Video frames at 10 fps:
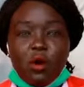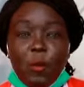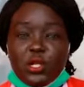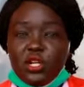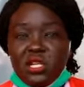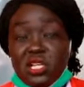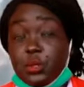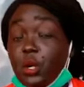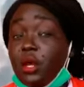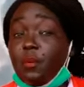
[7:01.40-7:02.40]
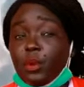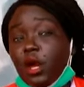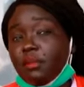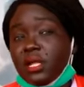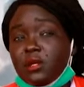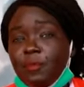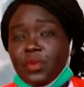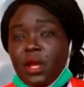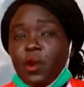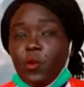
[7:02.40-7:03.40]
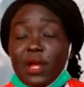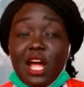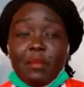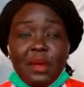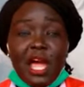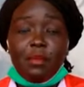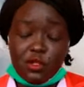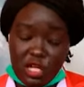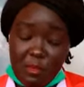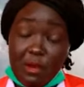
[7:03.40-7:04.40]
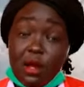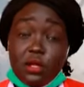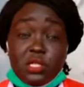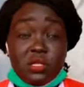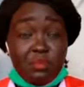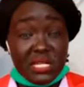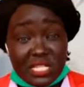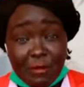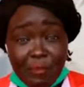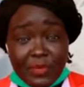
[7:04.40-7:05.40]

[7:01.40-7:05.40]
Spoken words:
opportunities for employment, we can be able to keep our youth busy,